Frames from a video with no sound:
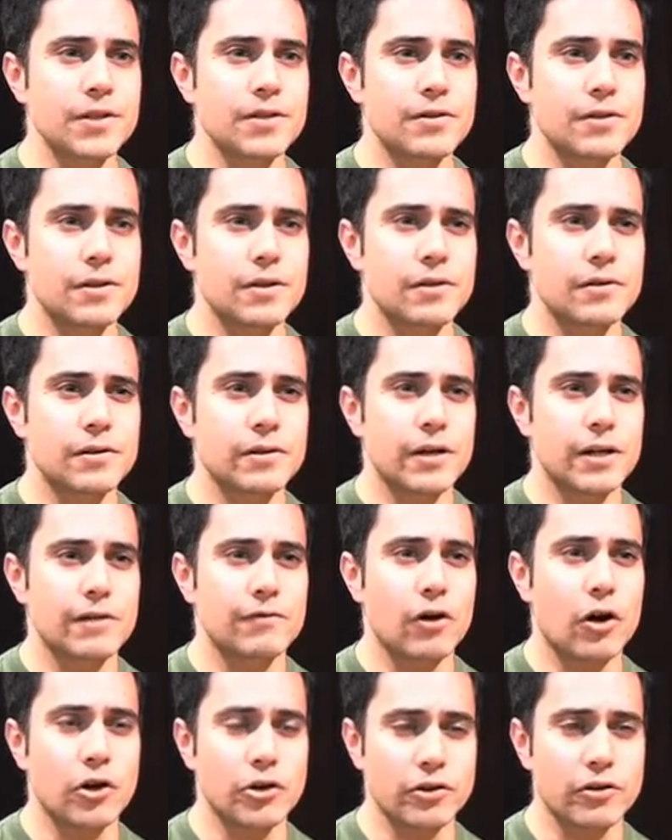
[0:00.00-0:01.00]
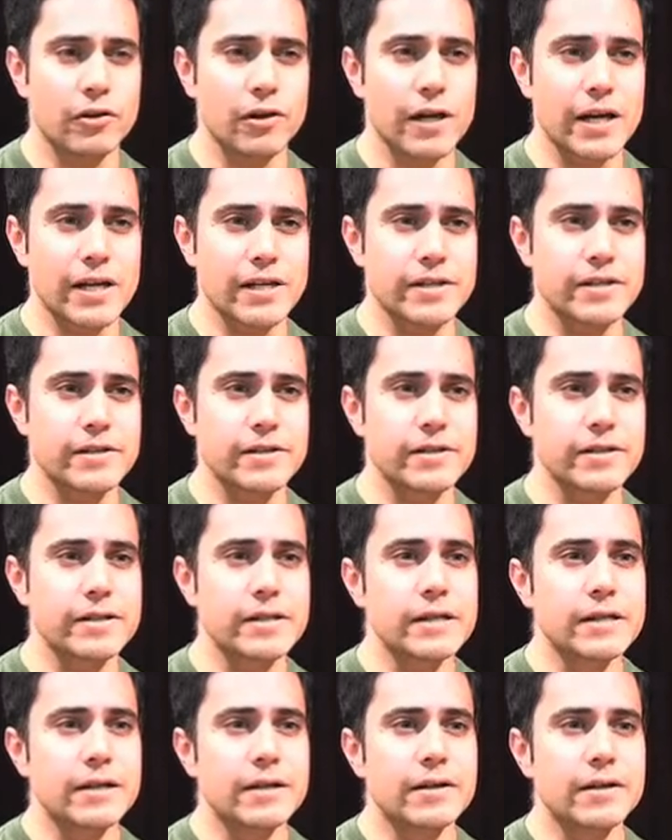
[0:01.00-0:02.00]
the kind of article ended.
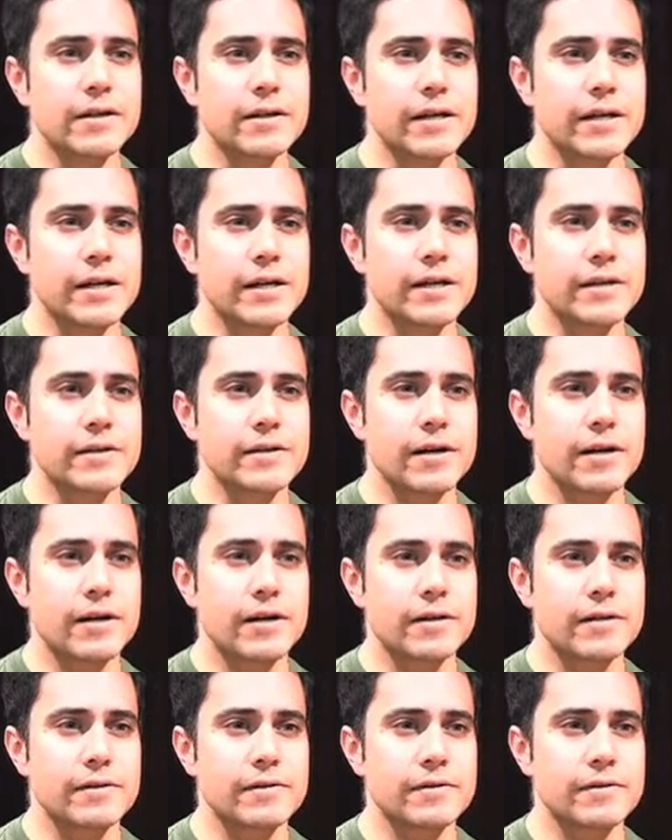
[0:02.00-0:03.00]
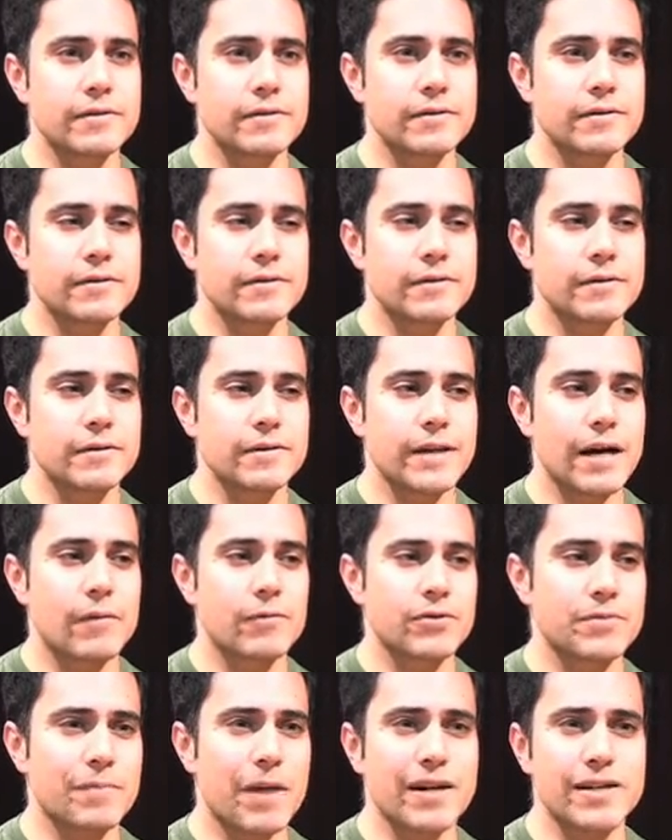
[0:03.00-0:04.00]
And uh, that
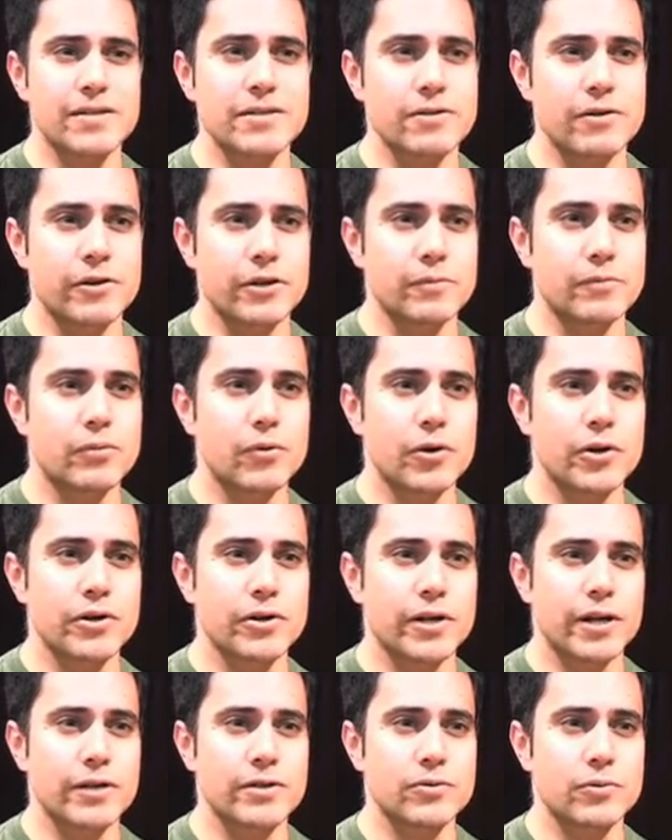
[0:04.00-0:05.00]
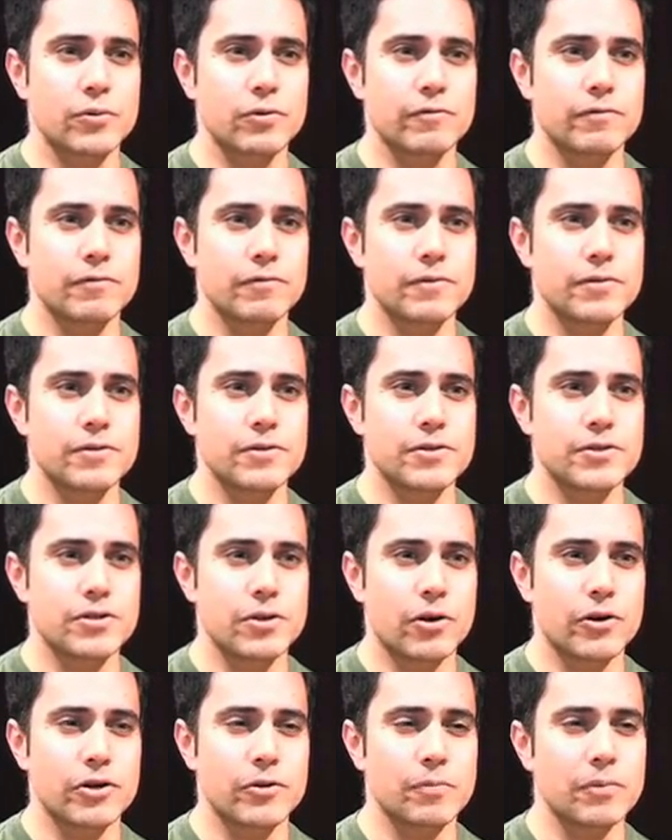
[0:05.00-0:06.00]
was my starting point, and I sort of
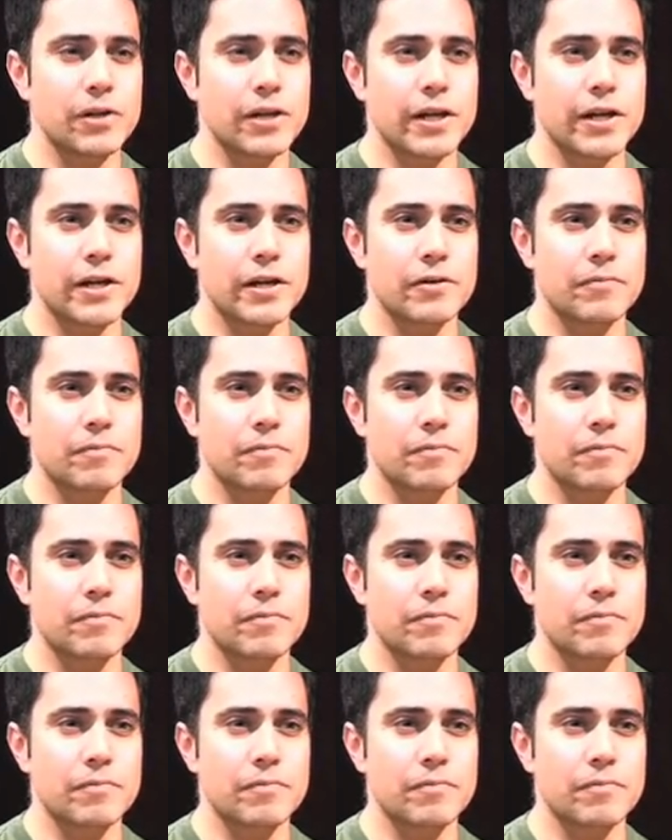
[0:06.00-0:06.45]
started a play